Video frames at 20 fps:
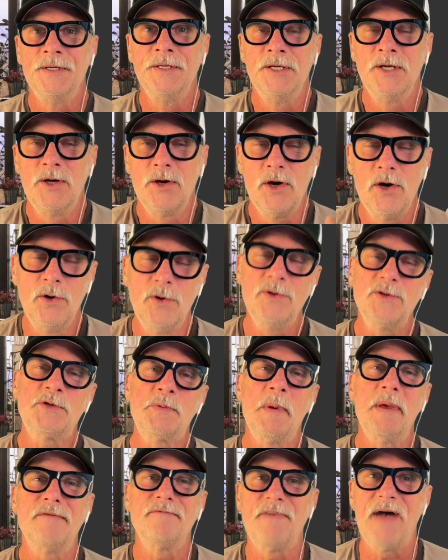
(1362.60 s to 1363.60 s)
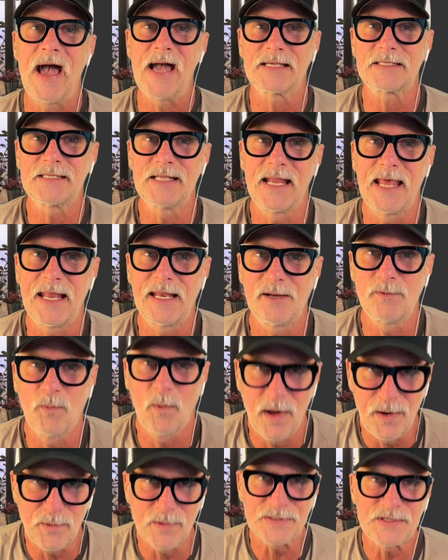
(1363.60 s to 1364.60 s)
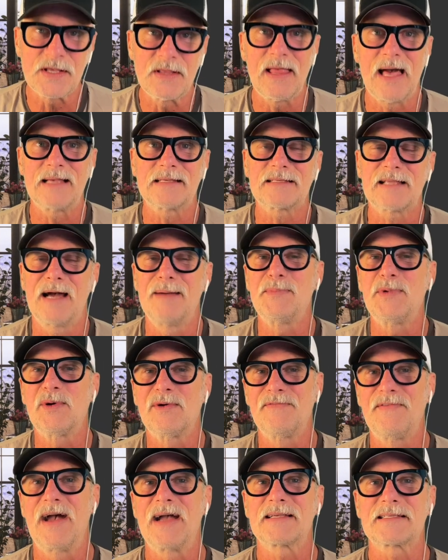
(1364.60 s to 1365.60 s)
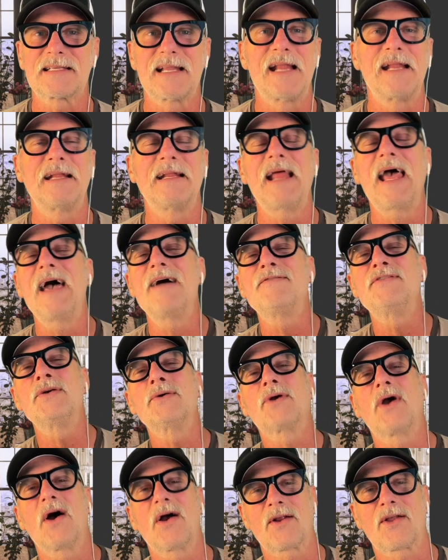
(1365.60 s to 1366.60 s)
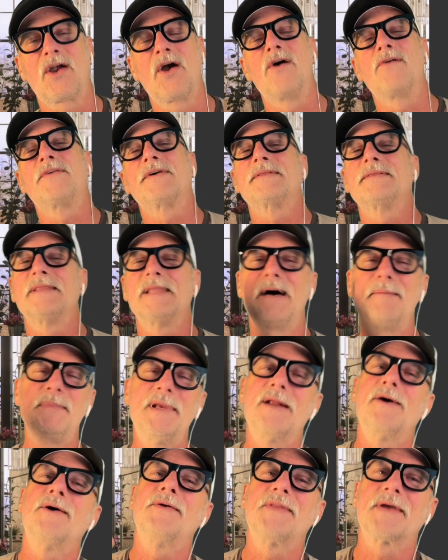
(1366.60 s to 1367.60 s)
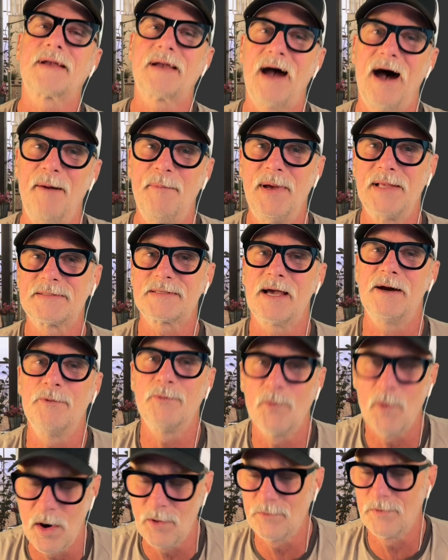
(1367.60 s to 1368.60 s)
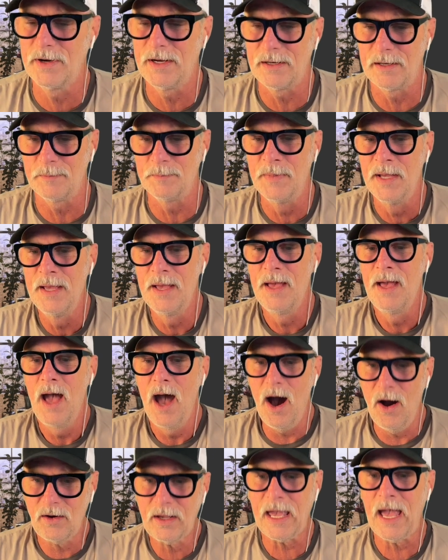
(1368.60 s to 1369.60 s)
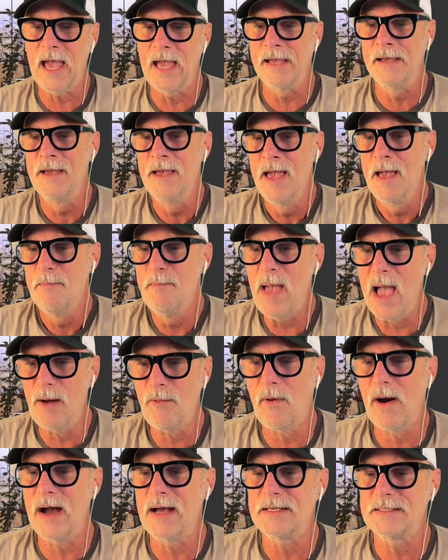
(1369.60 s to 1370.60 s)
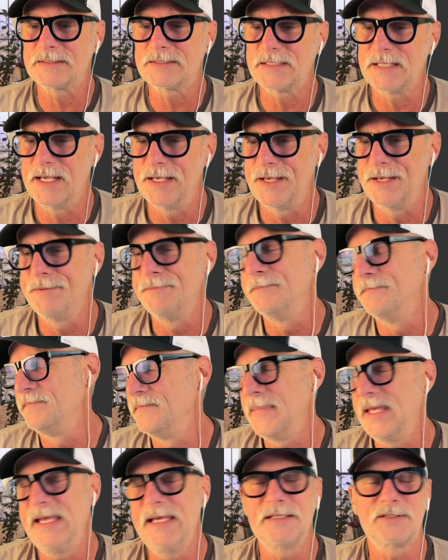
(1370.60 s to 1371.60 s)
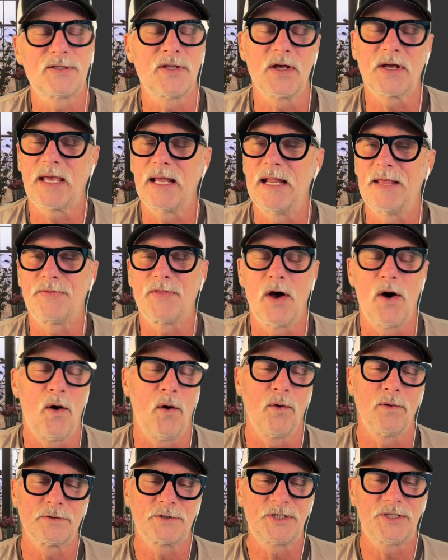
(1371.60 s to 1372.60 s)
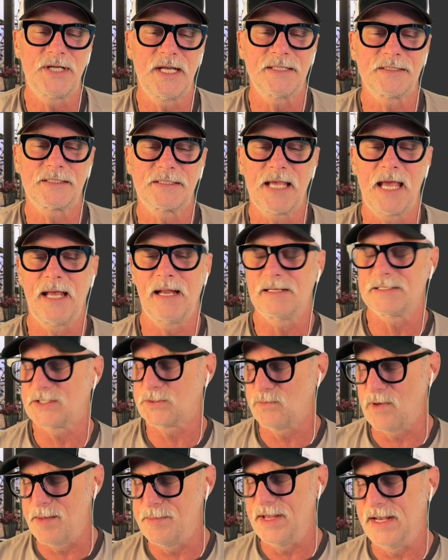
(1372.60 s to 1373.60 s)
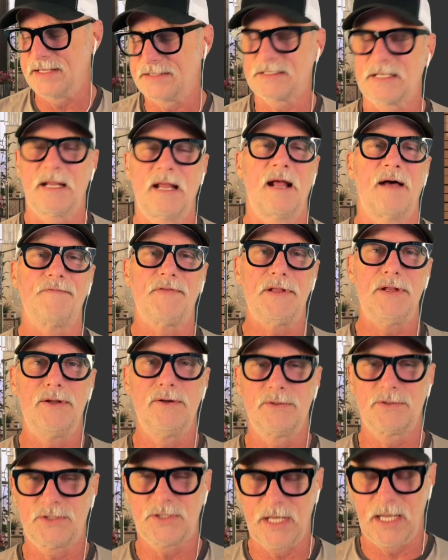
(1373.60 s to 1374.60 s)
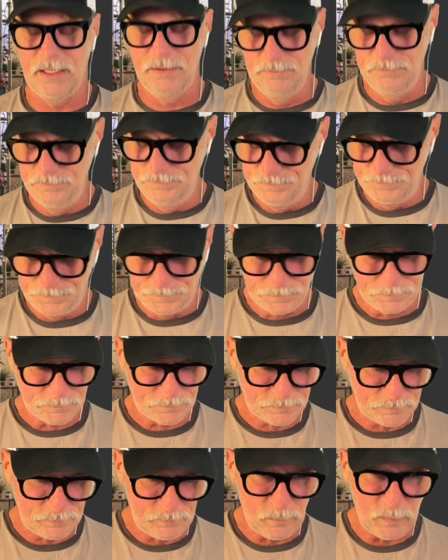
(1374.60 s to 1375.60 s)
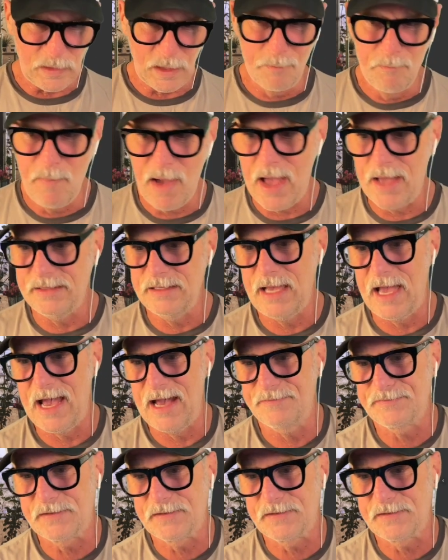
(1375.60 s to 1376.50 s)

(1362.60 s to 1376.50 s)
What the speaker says: Who's been vaccinated? When was the last time you were vaccinated? Have you caught COVID? Let me know in the comments. I won't read them. Okay, Matt Wise, he's looking at the old shit, saying it's reminiscent of the new shit. Matt, you have to